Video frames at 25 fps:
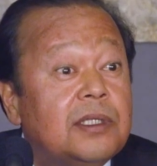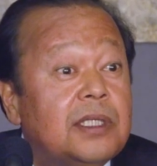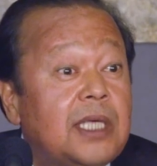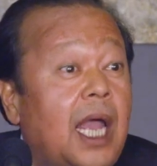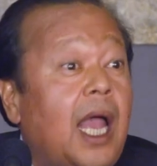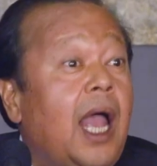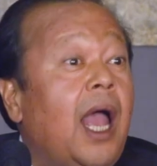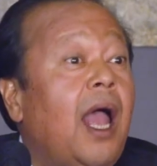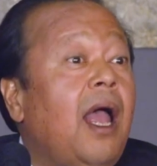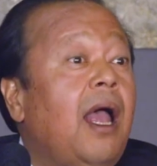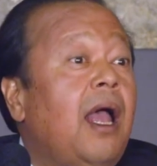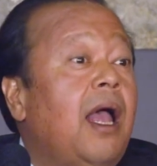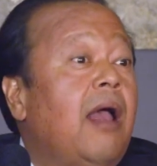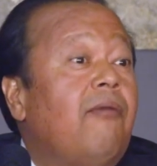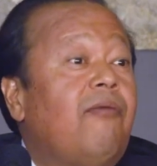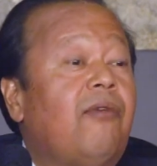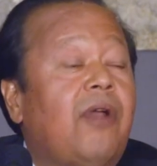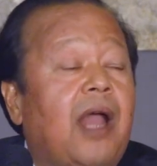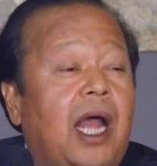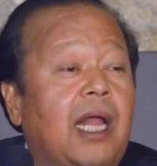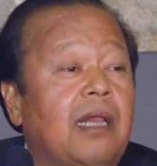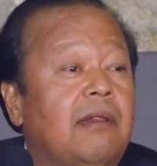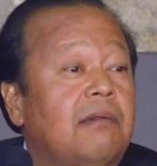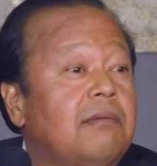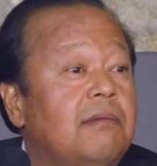yeah, I've
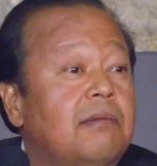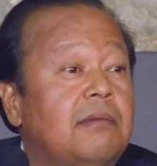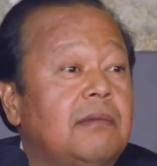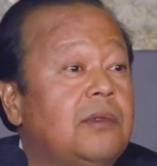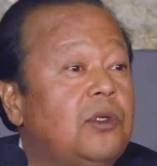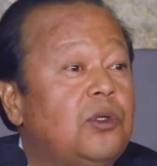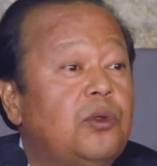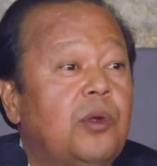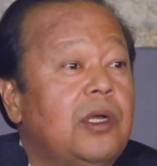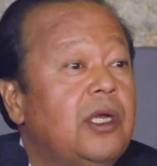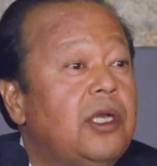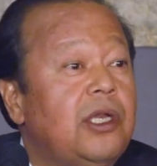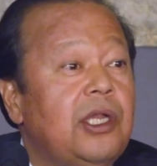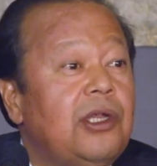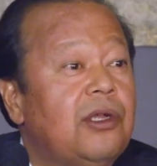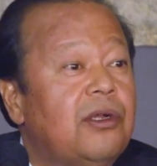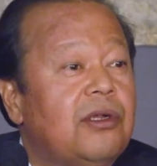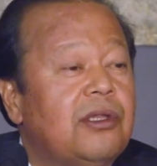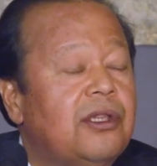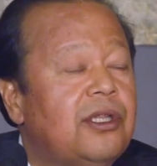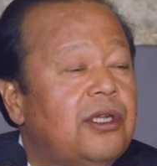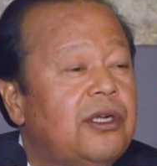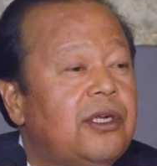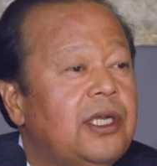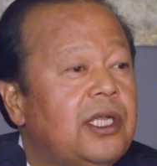got 20 or
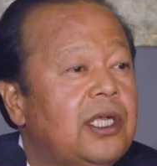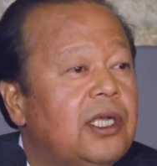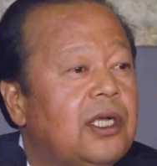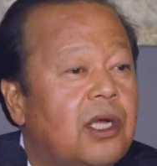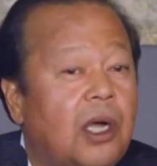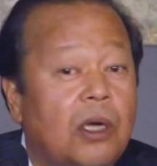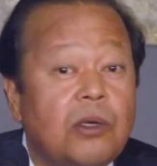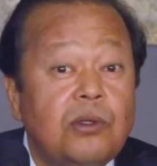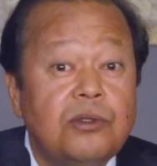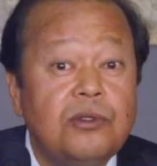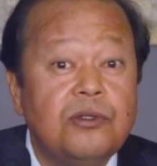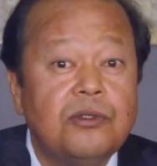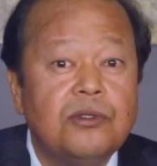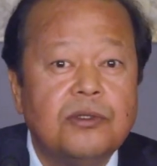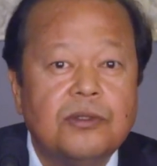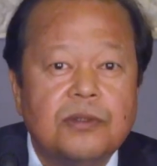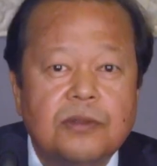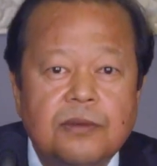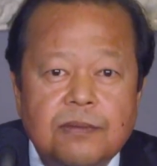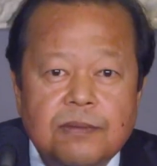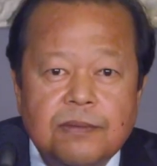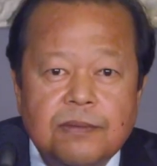30 goats.